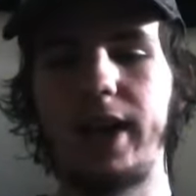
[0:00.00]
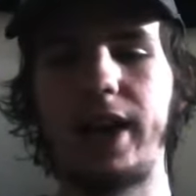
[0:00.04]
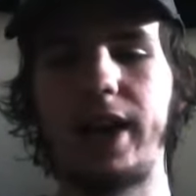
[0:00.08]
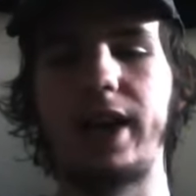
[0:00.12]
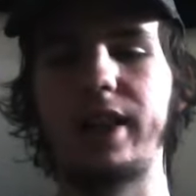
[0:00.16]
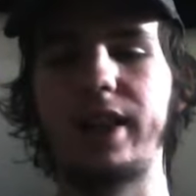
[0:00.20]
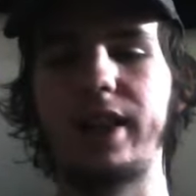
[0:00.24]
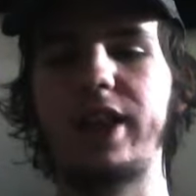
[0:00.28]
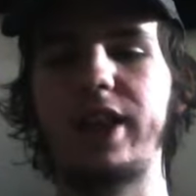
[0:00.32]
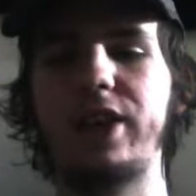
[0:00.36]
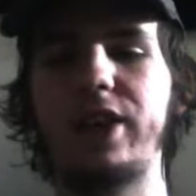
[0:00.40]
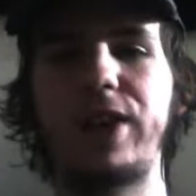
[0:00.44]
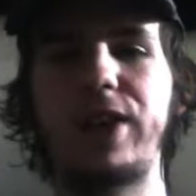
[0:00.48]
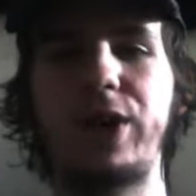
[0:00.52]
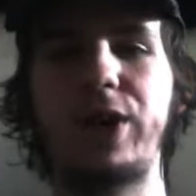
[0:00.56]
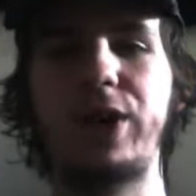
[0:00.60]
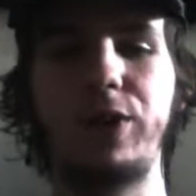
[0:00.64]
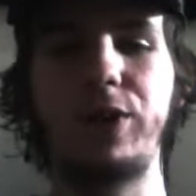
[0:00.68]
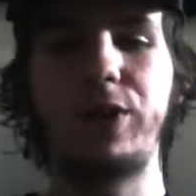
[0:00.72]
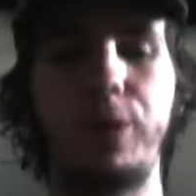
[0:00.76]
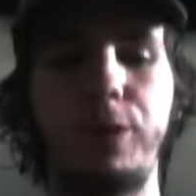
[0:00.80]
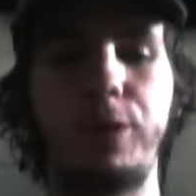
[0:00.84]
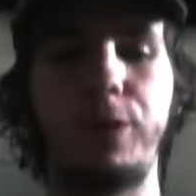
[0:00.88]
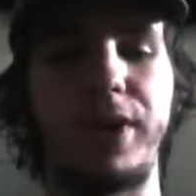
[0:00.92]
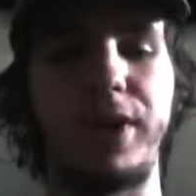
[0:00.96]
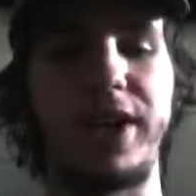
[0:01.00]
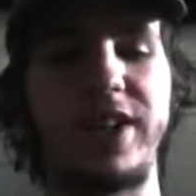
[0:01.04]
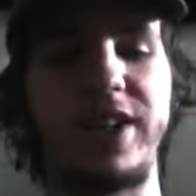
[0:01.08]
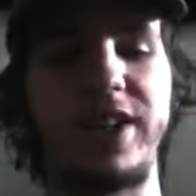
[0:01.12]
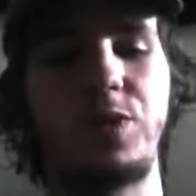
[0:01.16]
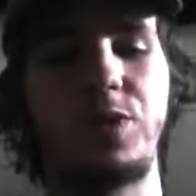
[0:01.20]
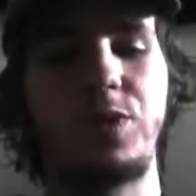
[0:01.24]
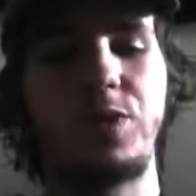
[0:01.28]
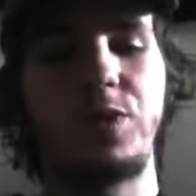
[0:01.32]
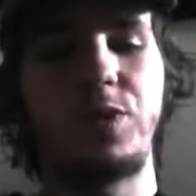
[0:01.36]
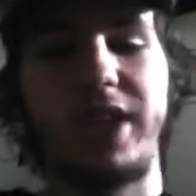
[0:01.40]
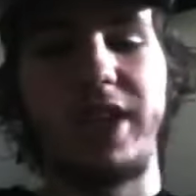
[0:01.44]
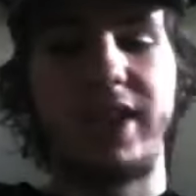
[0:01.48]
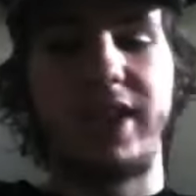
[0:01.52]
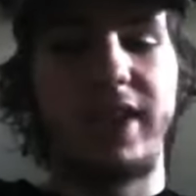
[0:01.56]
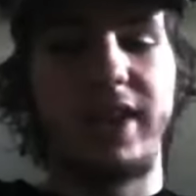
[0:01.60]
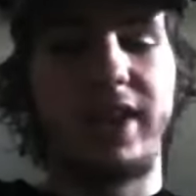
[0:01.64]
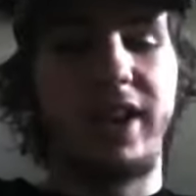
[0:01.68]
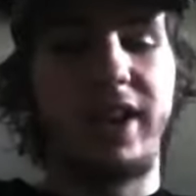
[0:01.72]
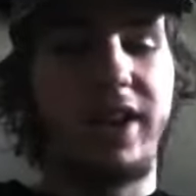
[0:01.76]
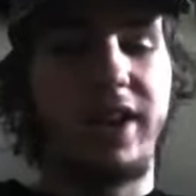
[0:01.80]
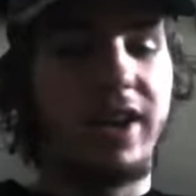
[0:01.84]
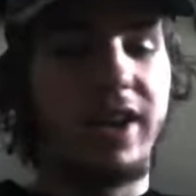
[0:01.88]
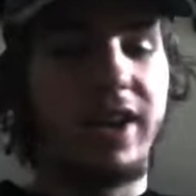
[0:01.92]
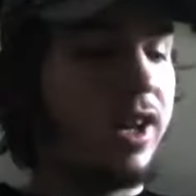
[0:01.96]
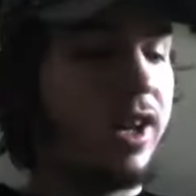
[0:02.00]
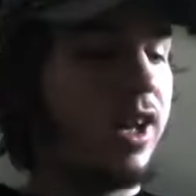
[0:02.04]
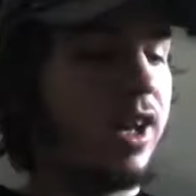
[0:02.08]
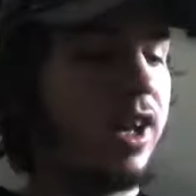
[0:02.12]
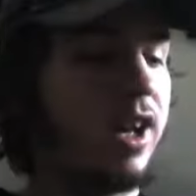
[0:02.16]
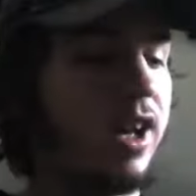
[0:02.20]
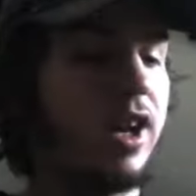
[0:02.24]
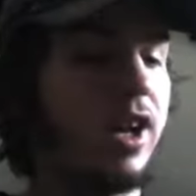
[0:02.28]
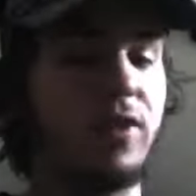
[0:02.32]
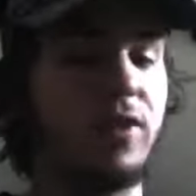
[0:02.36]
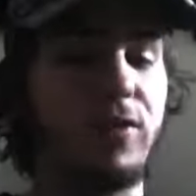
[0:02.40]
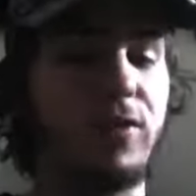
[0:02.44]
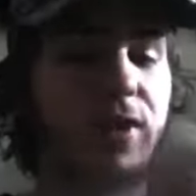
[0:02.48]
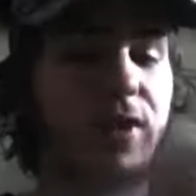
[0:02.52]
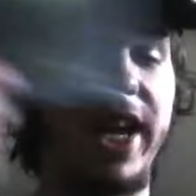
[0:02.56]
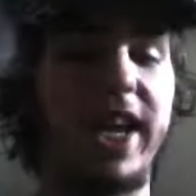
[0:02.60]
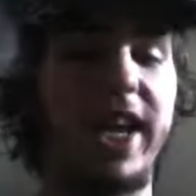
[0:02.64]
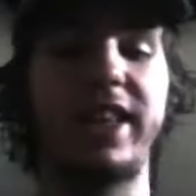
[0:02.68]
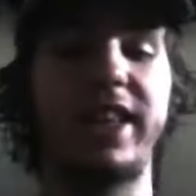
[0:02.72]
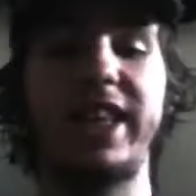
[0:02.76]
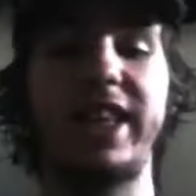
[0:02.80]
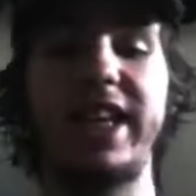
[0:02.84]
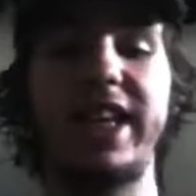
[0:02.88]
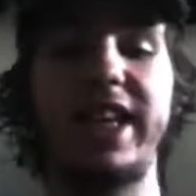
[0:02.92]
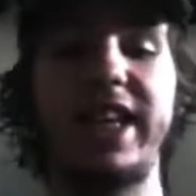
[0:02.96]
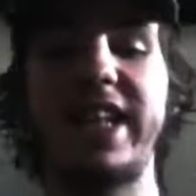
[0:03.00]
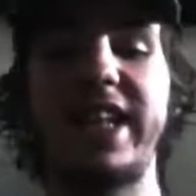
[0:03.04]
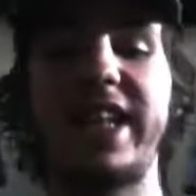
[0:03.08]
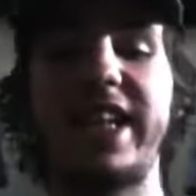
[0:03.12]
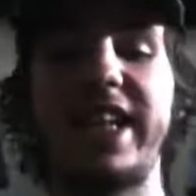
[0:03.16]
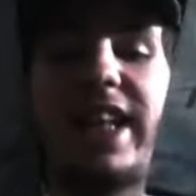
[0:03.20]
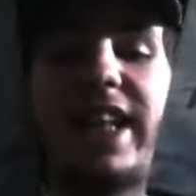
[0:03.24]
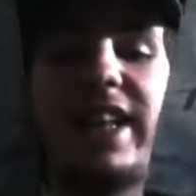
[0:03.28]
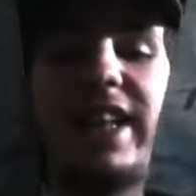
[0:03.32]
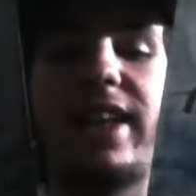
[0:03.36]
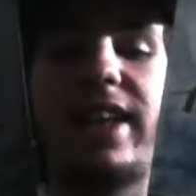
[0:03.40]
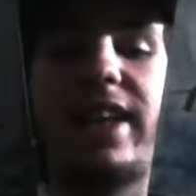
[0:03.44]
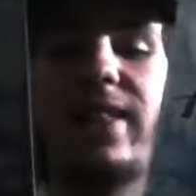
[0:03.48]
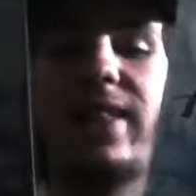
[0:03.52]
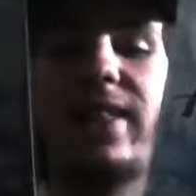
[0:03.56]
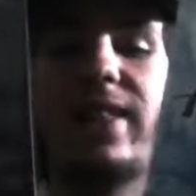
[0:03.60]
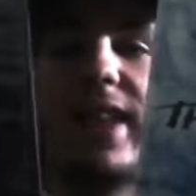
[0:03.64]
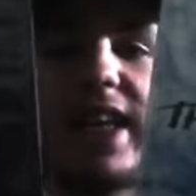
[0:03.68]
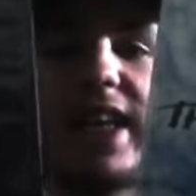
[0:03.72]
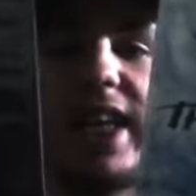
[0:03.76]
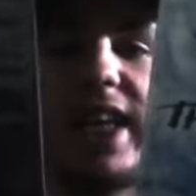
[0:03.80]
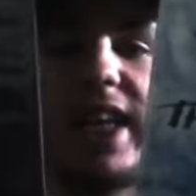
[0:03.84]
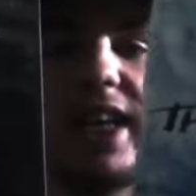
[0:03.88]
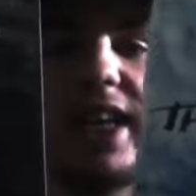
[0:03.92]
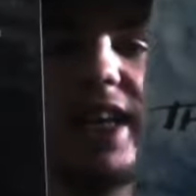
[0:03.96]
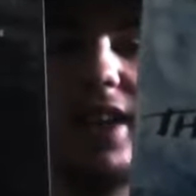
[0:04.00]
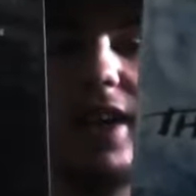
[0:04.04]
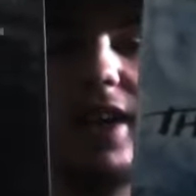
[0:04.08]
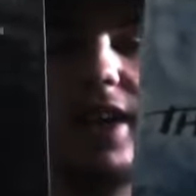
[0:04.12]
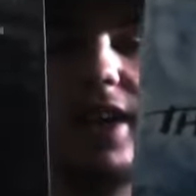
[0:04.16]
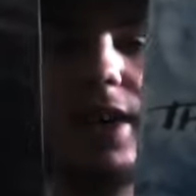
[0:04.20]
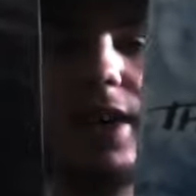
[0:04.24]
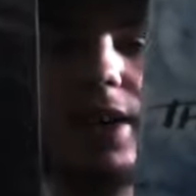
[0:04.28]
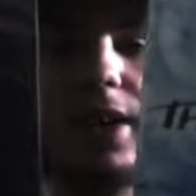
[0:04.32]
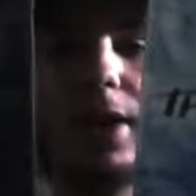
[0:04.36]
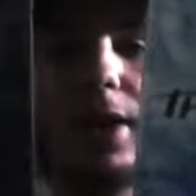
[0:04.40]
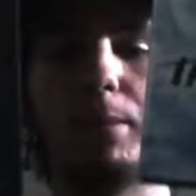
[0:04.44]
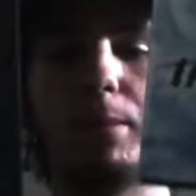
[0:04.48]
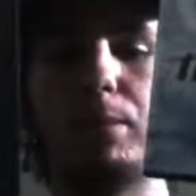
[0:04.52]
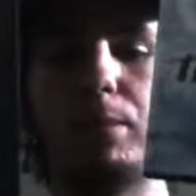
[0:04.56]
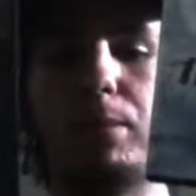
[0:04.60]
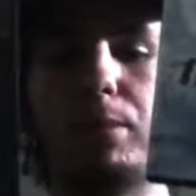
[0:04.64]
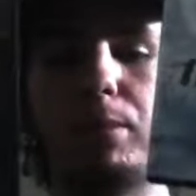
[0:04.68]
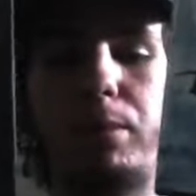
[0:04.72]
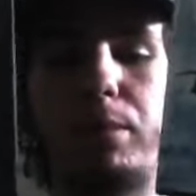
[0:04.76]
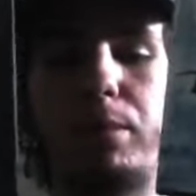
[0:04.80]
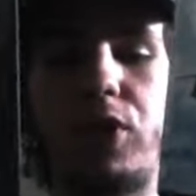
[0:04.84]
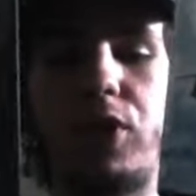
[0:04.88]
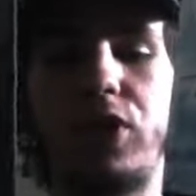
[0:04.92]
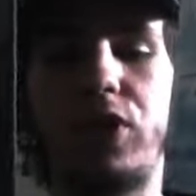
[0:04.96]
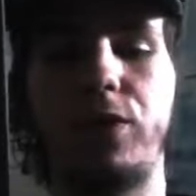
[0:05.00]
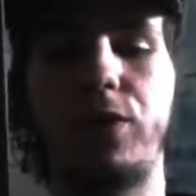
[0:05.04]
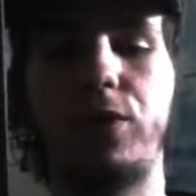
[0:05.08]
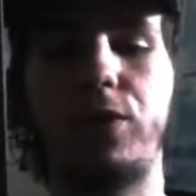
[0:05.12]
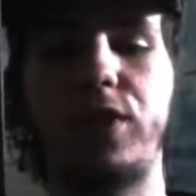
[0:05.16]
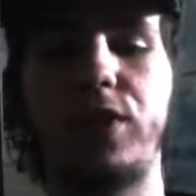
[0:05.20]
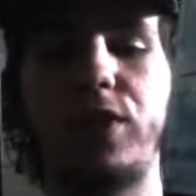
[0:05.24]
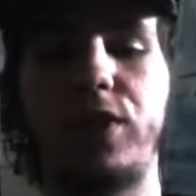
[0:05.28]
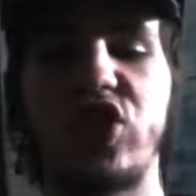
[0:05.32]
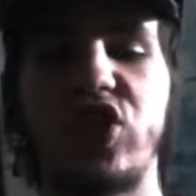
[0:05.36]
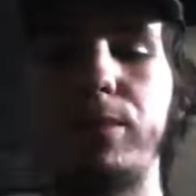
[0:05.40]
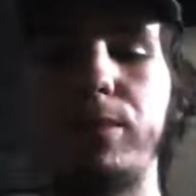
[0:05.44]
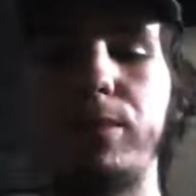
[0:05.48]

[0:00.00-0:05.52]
I love how it reminds me of Alien and The Thing, both of which are